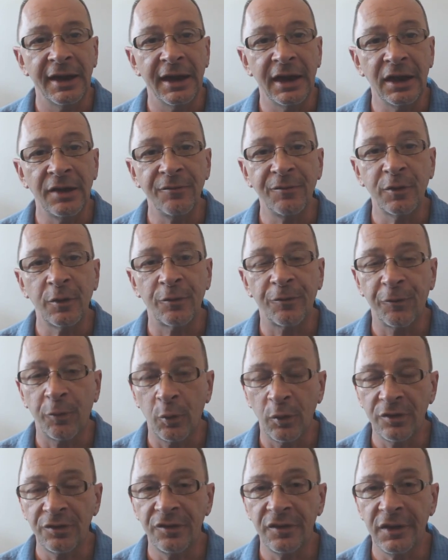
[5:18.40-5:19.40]
And if you're
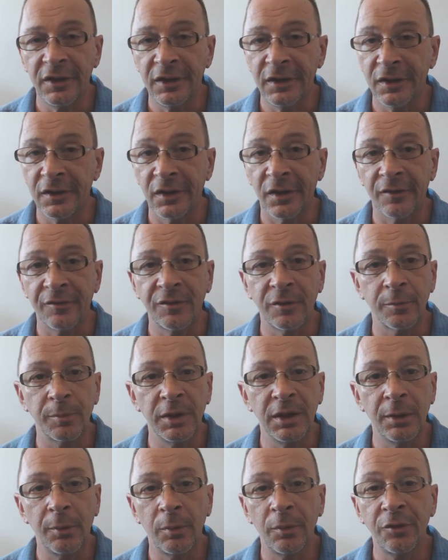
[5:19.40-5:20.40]
fortunate enough to
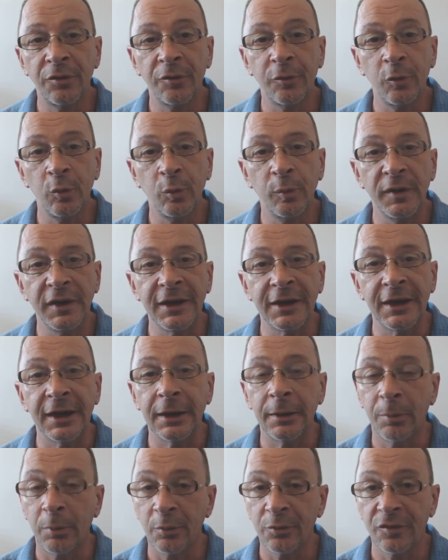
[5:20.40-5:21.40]
be able
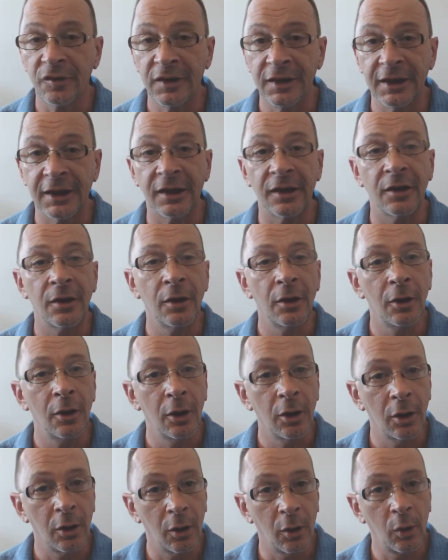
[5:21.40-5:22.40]
to get
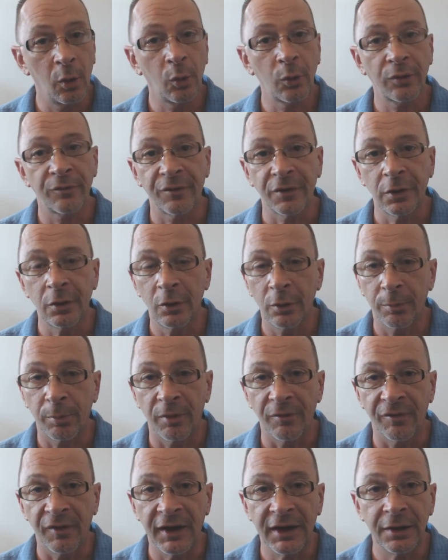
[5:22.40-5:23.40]
a hold of a good
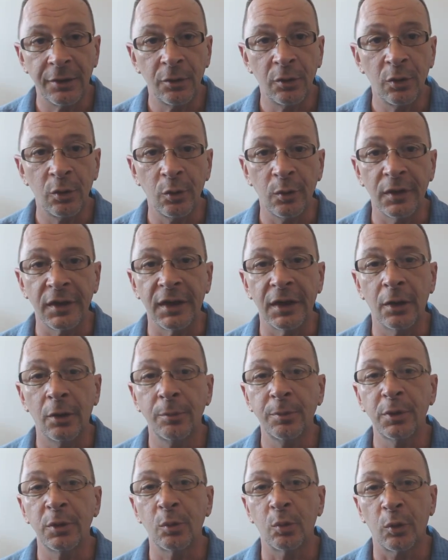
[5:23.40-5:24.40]
provider who can
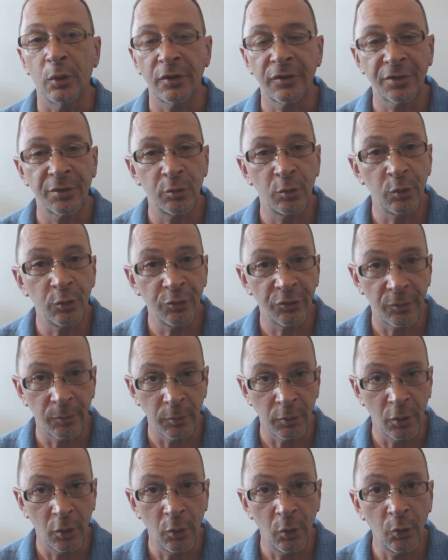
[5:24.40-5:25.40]
help you work through
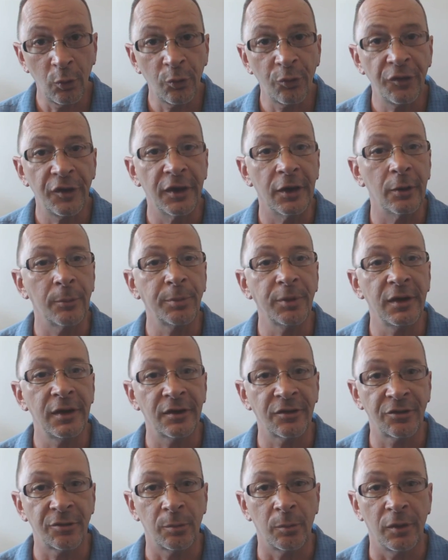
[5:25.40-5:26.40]
some goals, help you
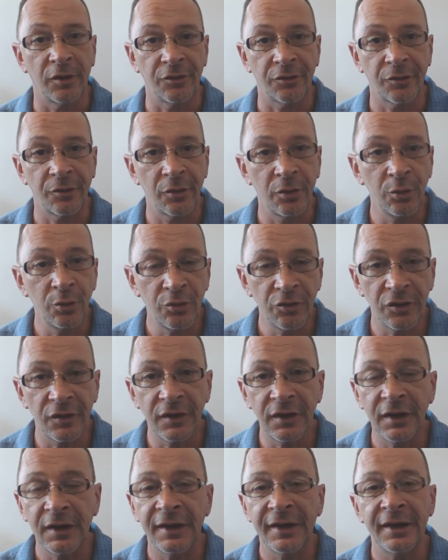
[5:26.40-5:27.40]
get some
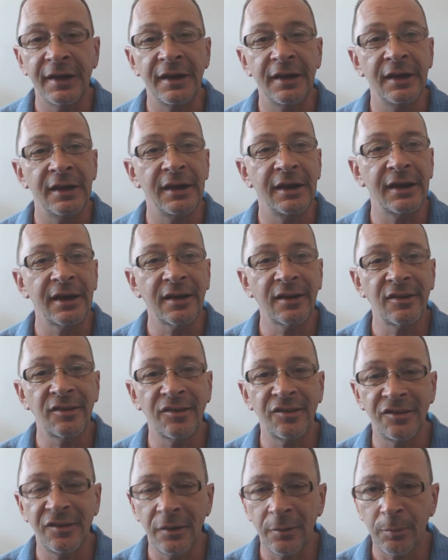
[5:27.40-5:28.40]
resolution, it
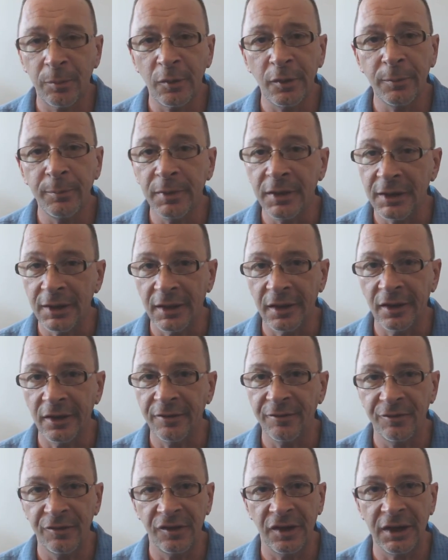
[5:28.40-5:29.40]
can simply be
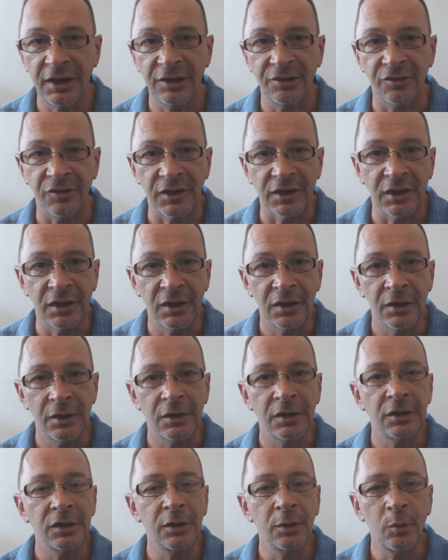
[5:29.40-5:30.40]
life-changing.
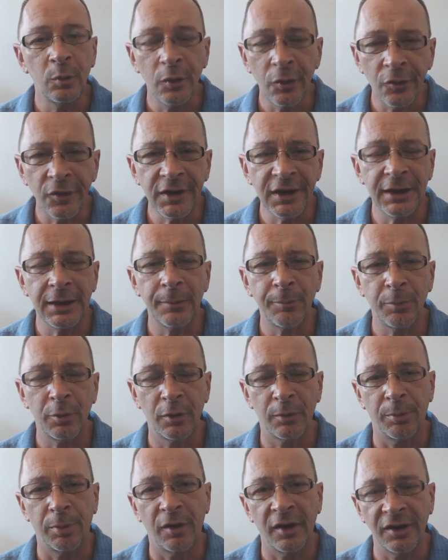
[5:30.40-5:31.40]
You really can't
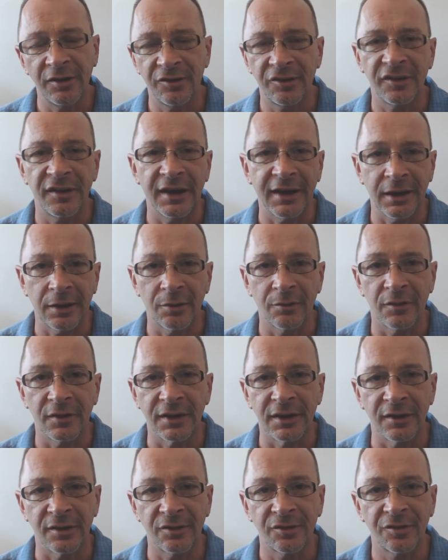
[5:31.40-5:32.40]
put a price tag
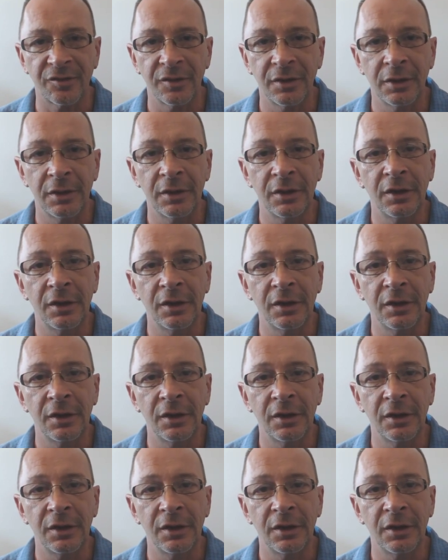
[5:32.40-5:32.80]
on this.